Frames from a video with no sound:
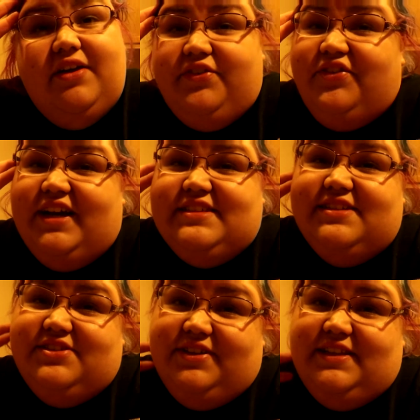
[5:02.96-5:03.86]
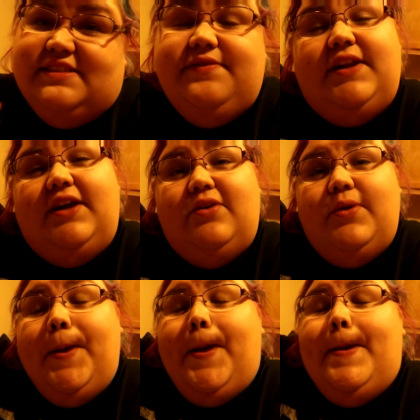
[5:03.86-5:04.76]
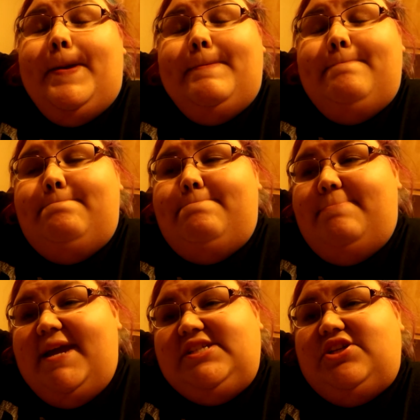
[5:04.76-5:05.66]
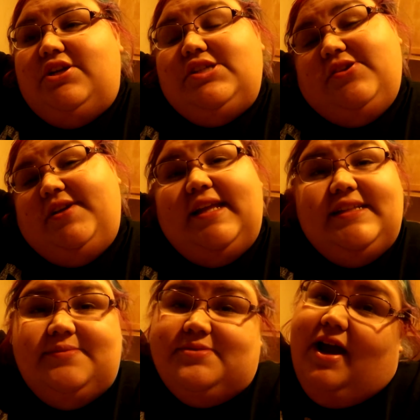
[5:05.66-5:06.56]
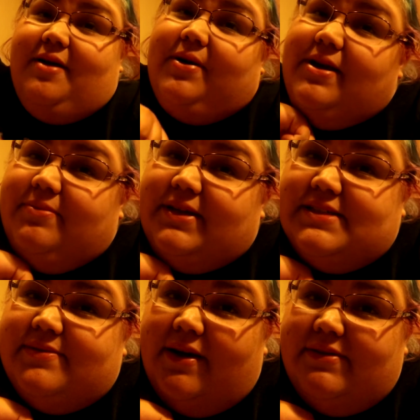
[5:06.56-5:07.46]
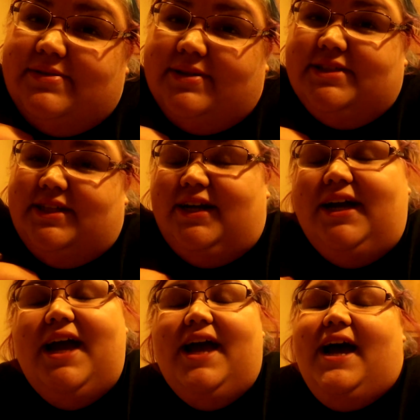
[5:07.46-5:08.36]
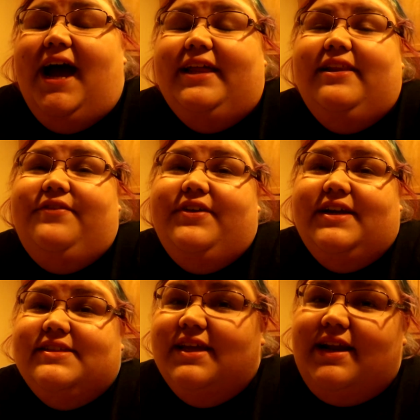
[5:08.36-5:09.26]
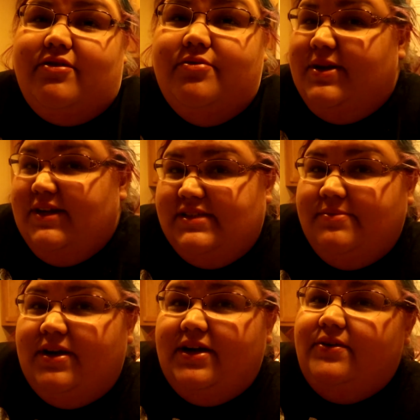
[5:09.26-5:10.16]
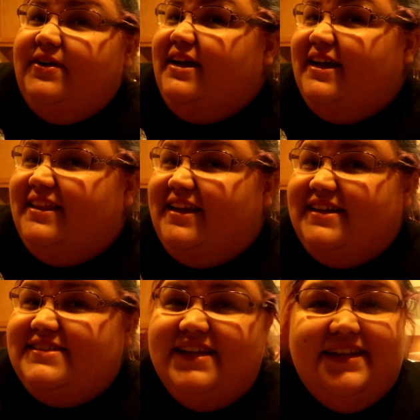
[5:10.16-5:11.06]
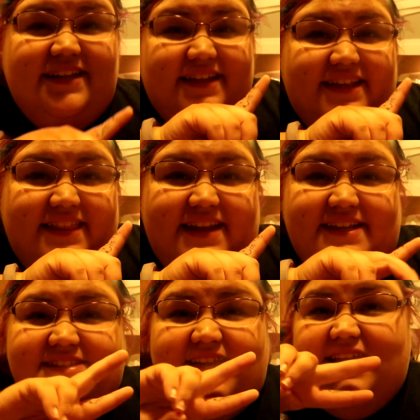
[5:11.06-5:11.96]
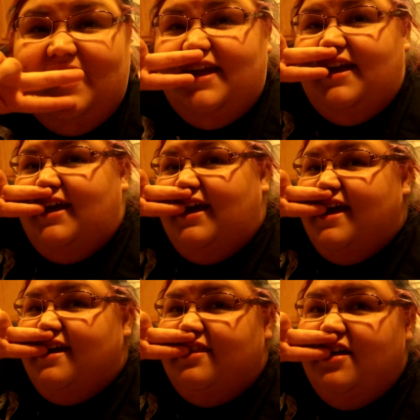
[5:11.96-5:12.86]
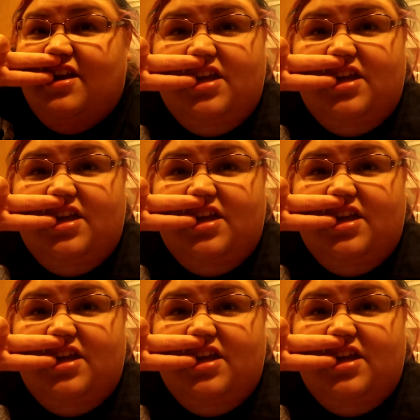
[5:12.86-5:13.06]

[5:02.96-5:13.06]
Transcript: if you guys enjoyed this video, make sure to hit that subscribe button because we always want you here. I love you guys, and I will be here tomorrow and the next day and the next day and the